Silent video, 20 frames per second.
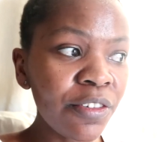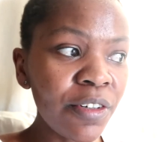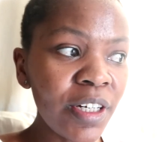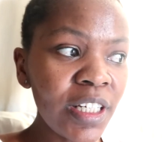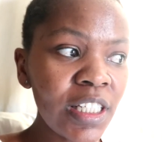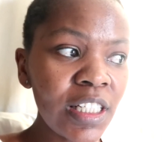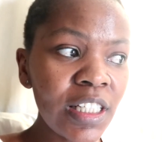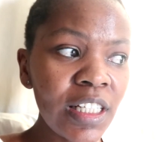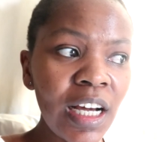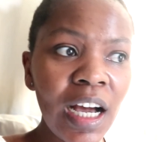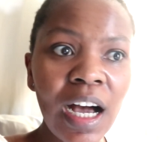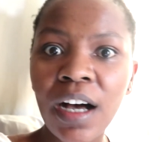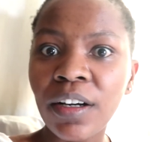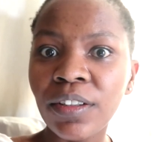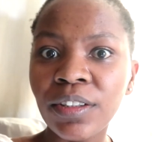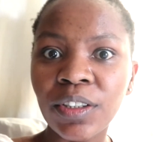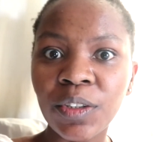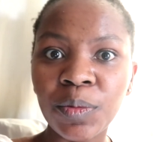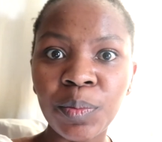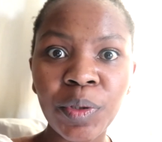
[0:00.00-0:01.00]
the rest of the
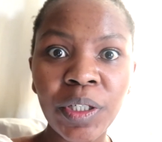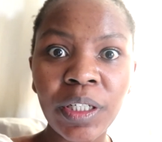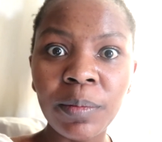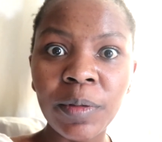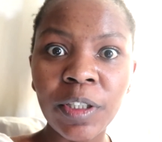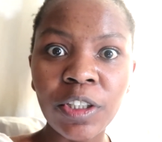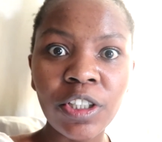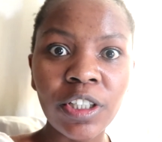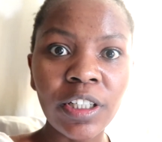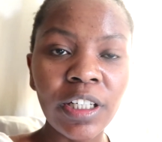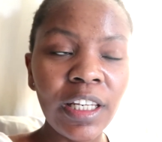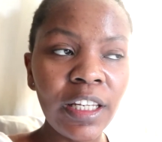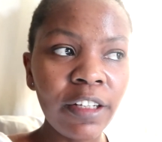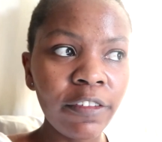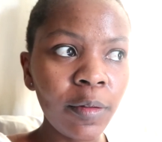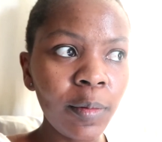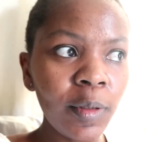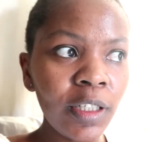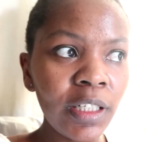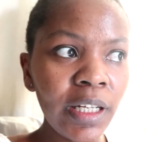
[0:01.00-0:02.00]
house is pretty much
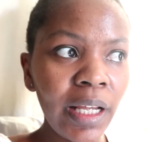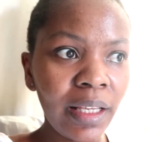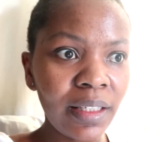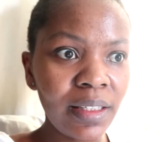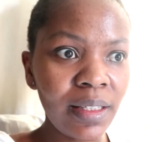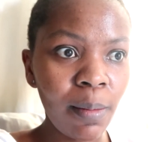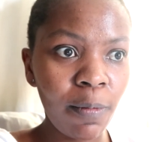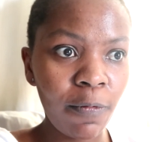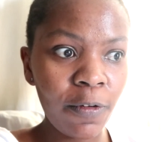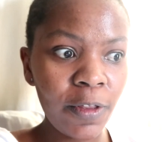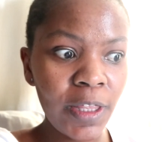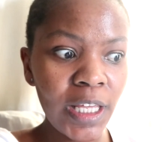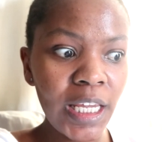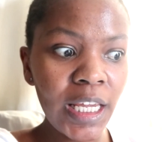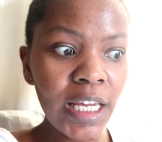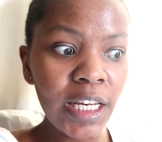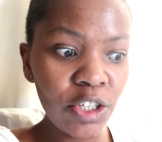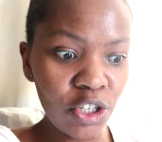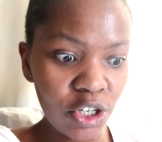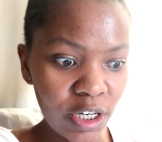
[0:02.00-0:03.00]
livable except for the
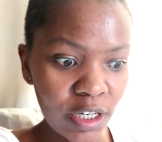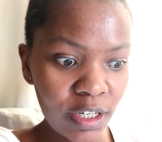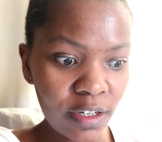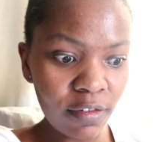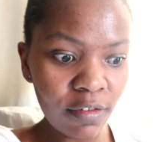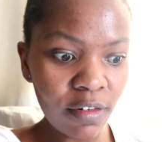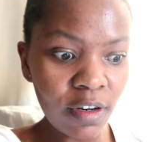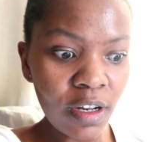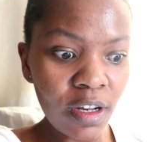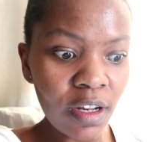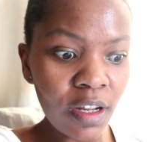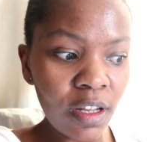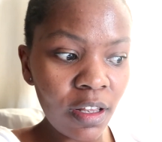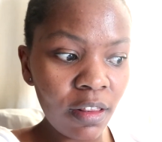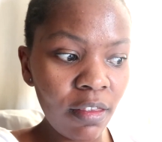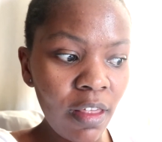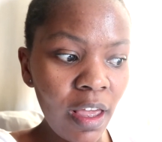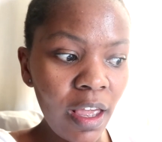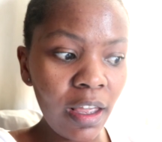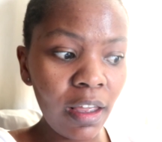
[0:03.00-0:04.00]
kitchen.
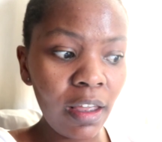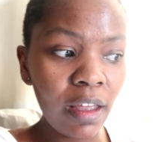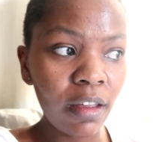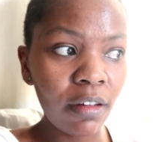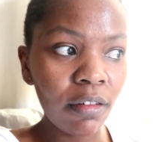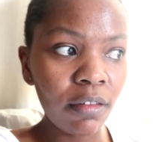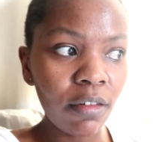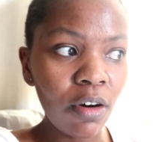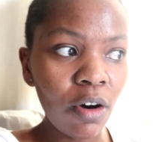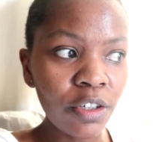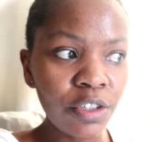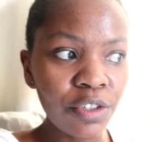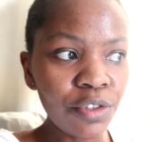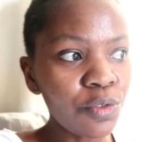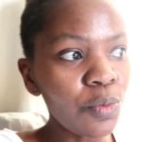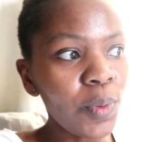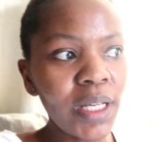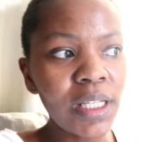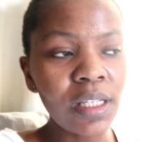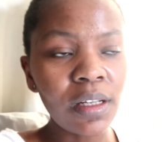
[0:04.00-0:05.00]
They are just
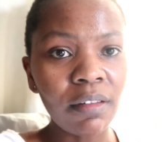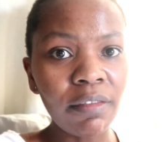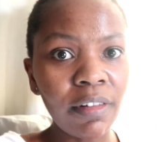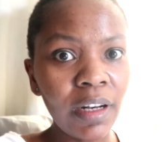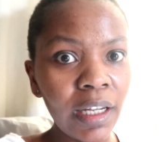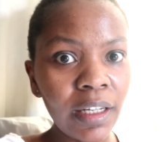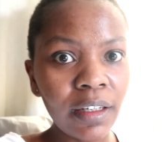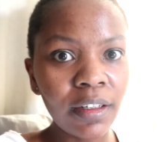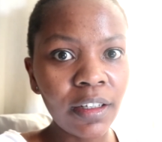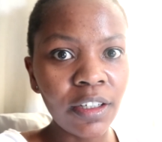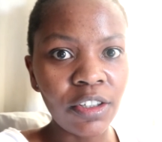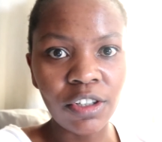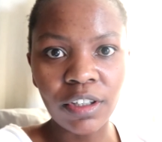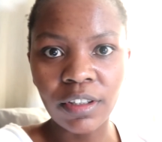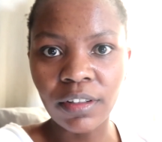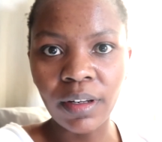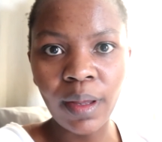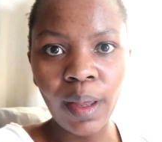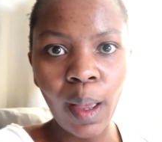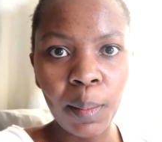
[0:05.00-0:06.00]
waiting for like
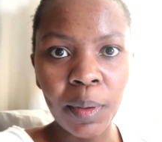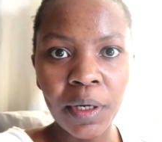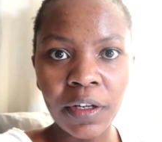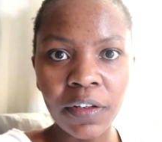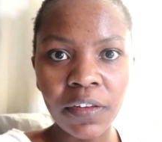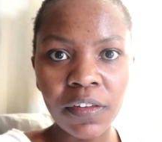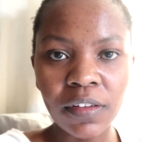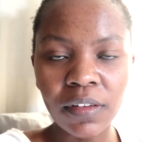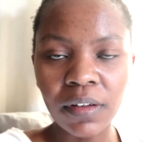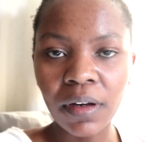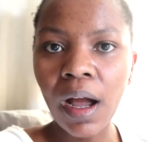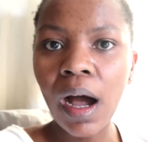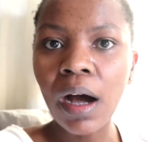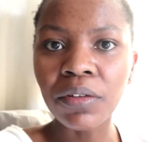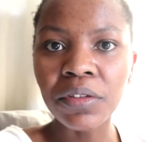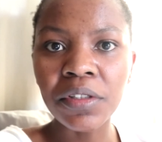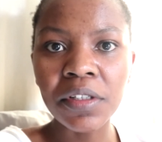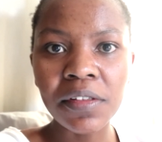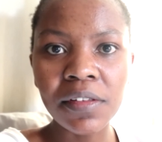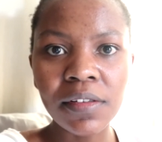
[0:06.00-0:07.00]
kitchen cabinets and
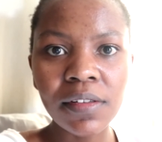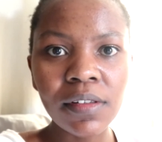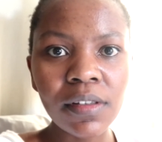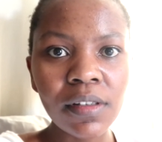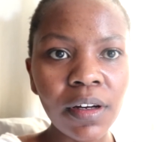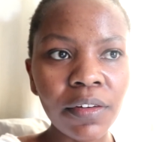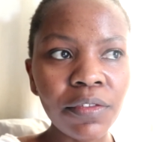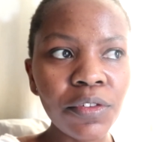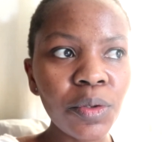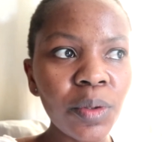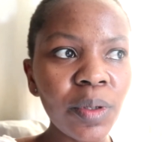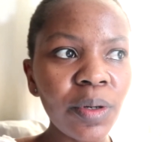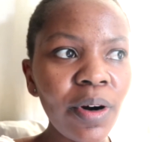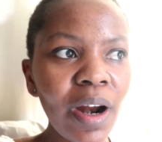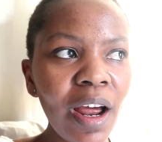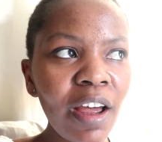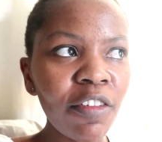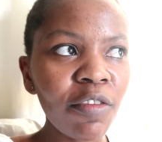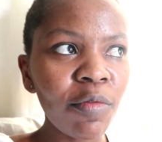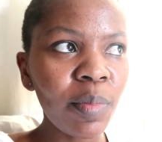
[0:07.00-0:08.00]
counters and stuff to
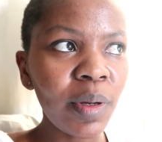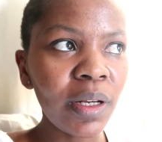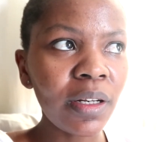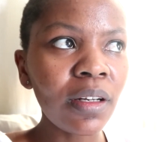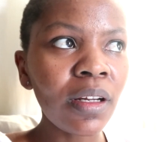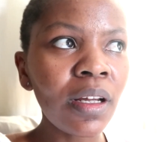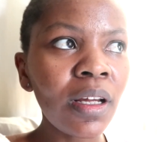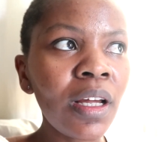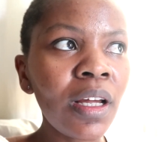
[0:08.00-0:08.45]
arrive. But